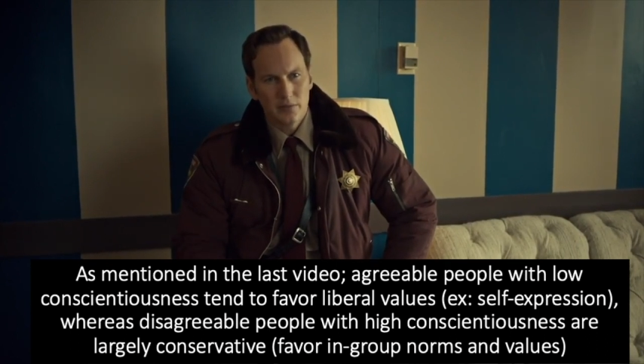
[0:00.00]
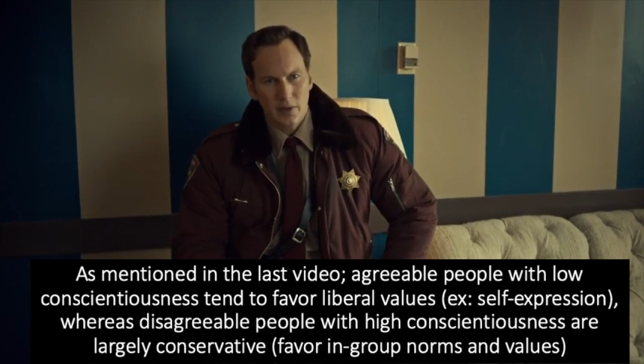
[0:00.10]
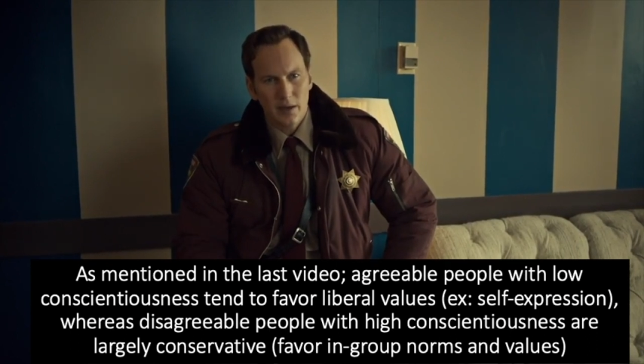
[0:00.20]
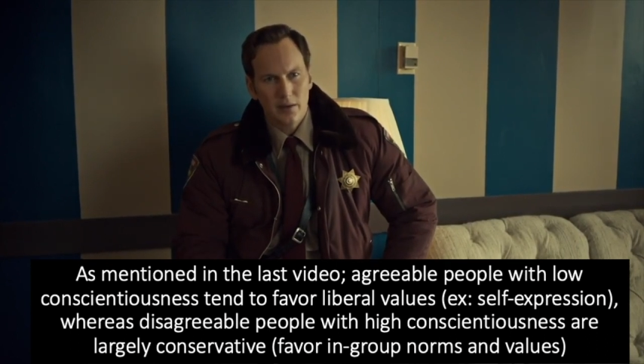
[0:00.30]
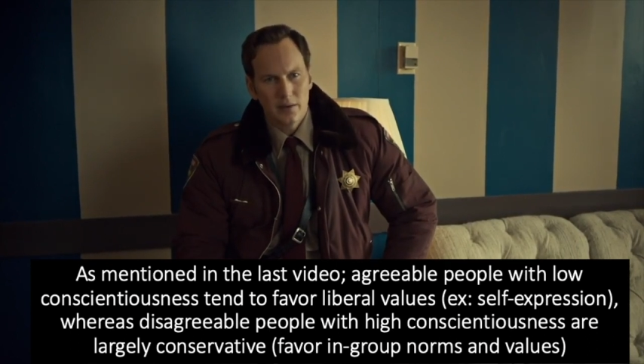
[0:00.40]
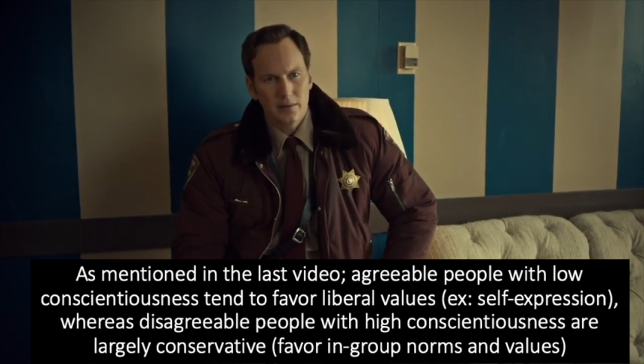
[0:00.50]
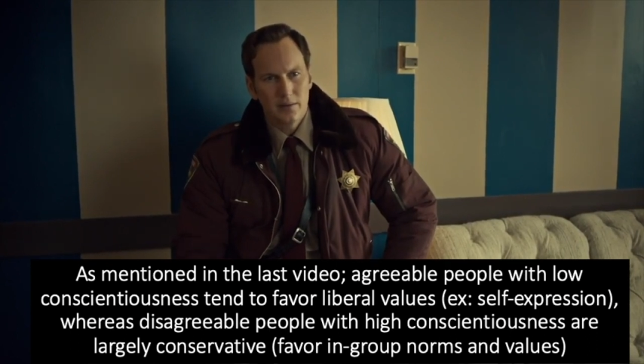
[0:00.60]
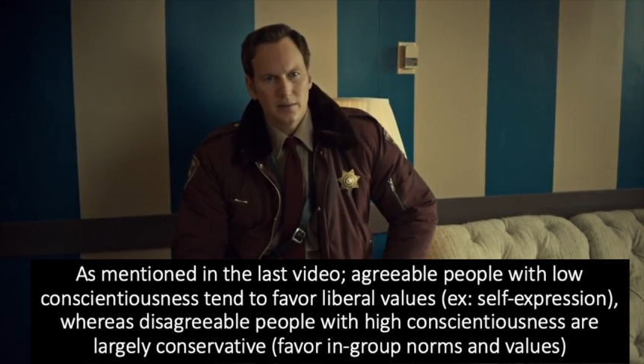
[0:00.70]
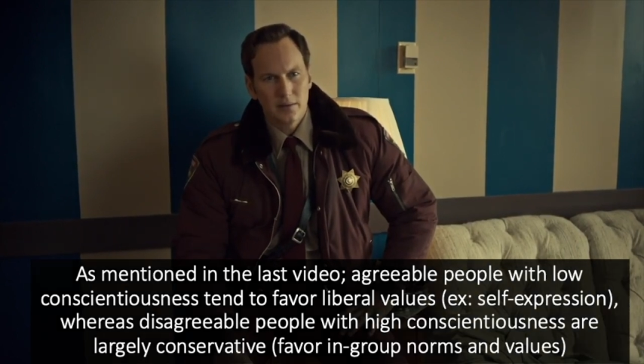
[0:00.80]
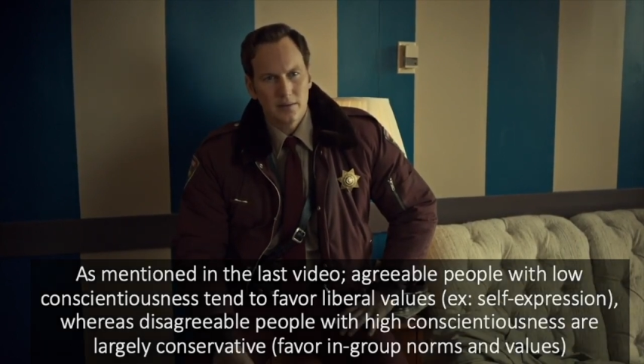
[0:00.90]
right?
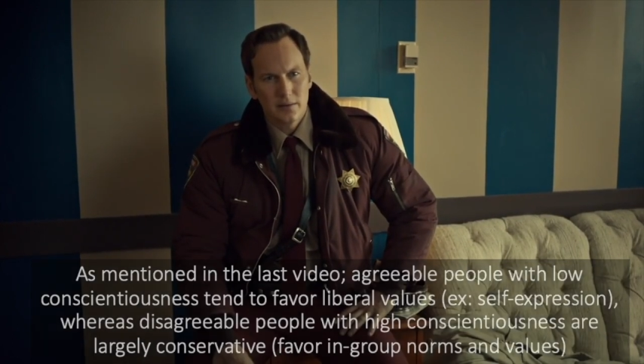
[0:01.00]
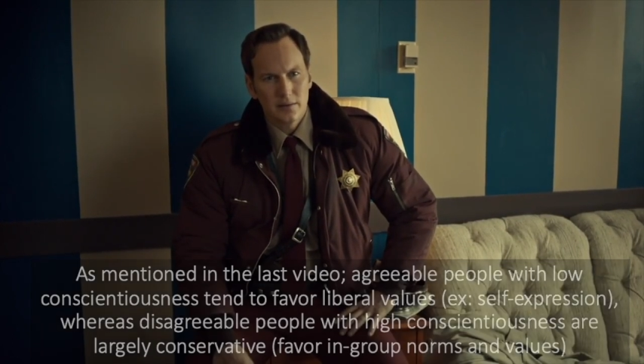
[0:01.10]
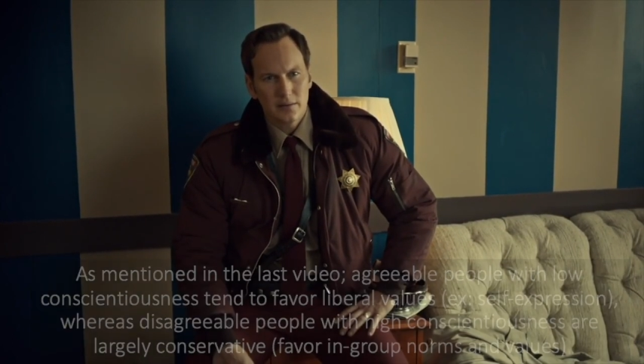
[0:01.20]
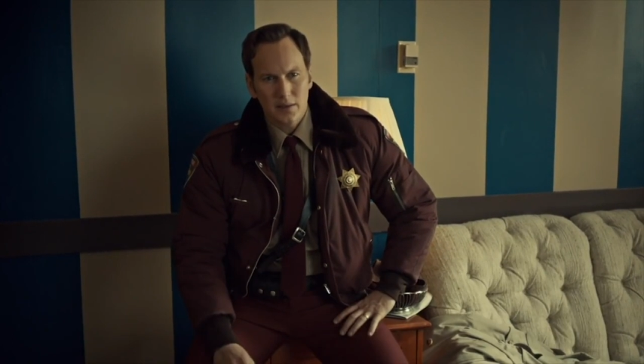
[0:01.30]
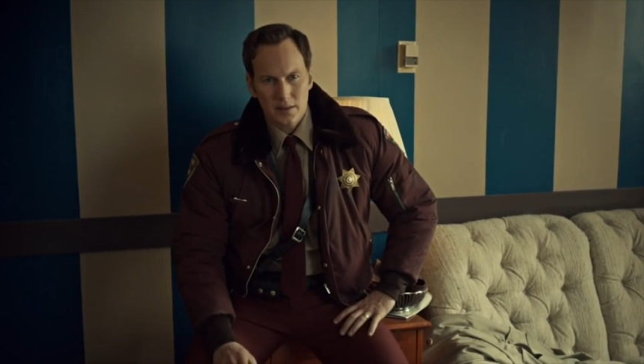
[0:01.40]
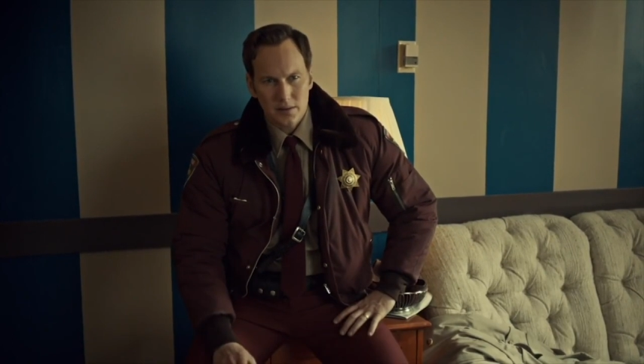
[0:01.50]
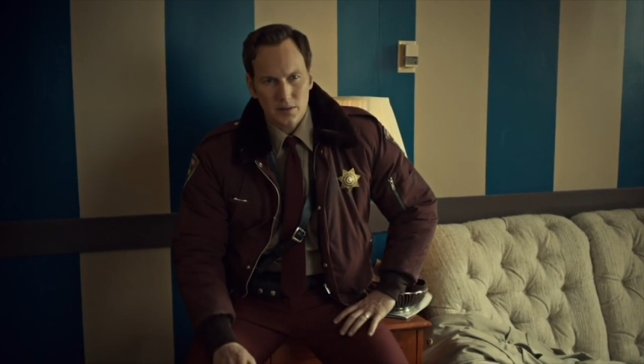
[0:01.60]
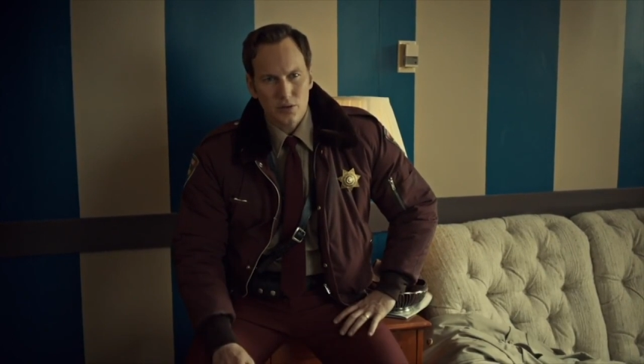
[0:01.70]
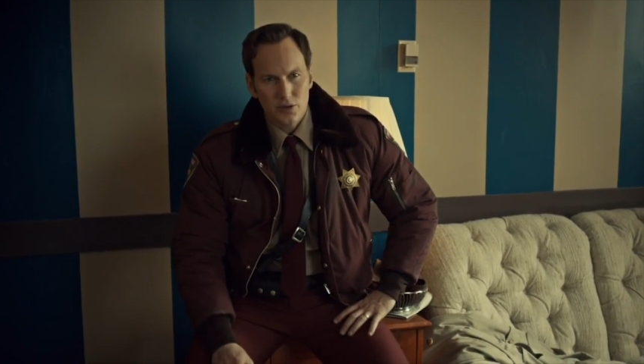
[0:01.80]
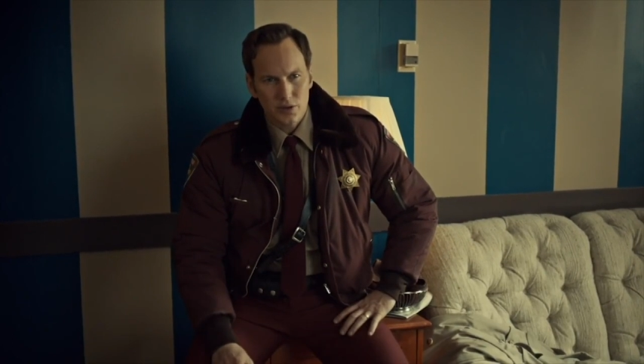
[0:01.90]
Not a
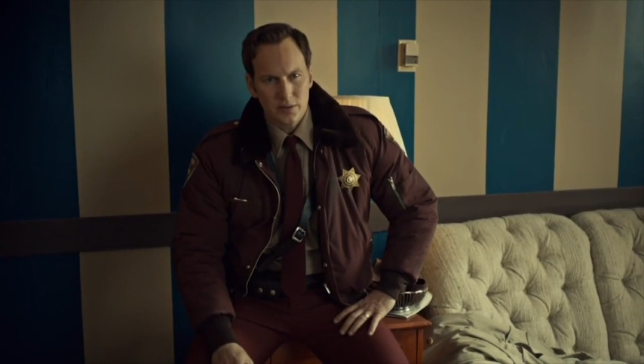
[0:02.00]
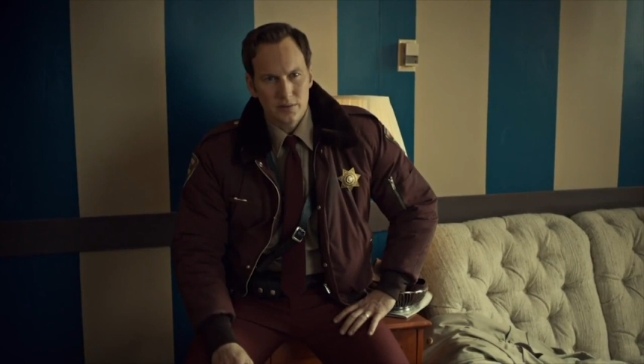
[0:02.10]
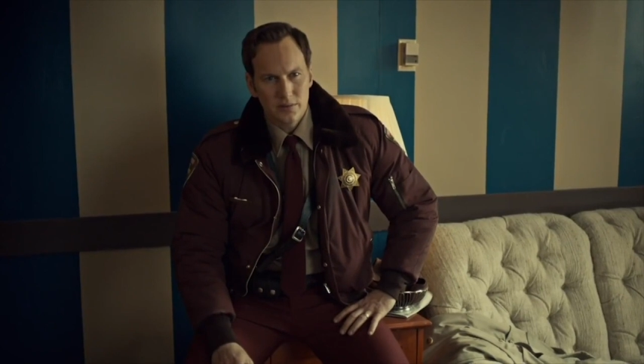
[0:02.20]
solution.